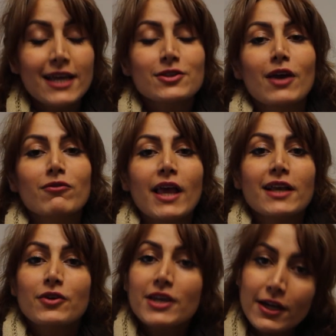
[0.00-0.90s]
So I would like
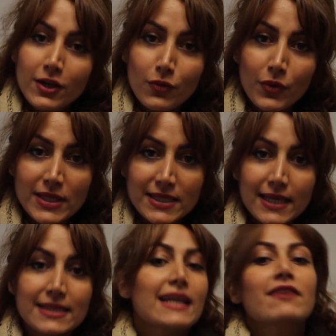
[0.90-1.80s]
to hear your
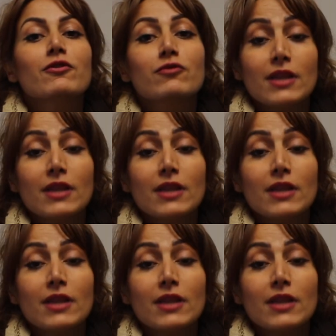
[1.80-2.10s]
voices, and if you would